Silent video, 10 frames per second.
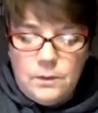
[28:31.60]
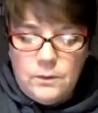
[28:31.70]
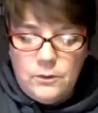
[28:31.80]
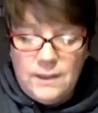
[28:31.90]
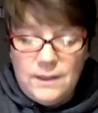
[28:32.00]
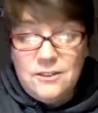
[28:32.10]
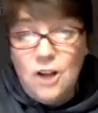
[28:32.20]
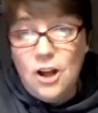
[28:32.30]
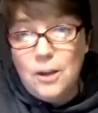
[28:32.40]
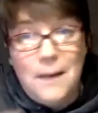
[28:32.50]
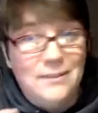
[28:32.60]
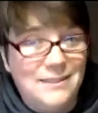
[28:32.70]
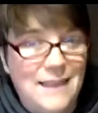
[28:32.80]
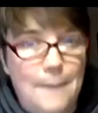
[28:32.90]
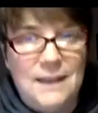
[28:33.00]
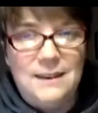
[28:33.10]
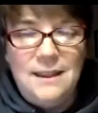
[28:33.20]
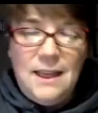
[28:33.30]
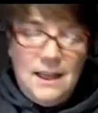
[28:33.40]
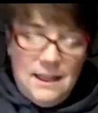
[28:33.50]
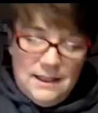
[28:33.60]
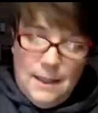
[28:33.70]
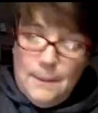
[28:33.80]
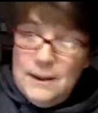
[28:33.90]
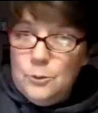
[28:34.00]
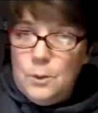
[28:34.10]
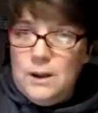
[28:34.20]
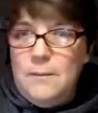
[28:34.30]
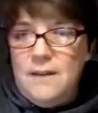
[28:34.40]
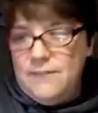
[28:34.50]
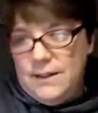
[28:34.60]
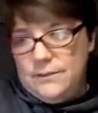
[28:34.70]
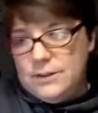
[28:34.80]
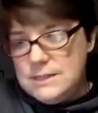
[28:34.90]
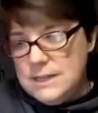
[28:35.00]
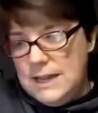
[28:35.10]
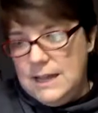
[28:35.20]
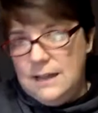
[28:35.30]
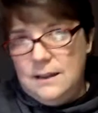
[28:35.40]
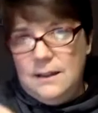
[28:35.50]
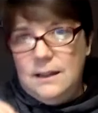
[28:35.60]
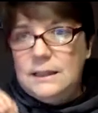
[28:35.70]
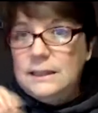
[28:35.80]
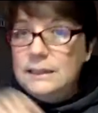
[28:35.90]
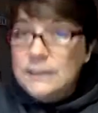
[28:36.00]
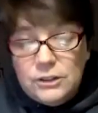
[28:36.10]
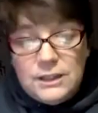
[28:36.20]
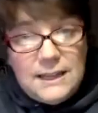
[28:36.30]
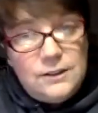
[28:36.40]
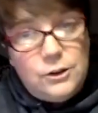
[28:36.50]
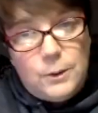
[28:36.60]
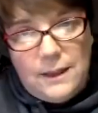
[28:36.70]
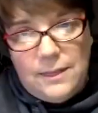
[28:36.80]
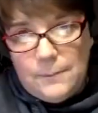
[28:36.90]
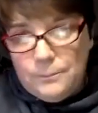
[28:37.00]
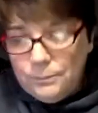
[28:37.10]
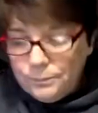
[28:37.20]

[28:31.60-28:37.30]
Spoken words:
So let's talk about lemon. Lemon is one of my favorites. It literally can do anything.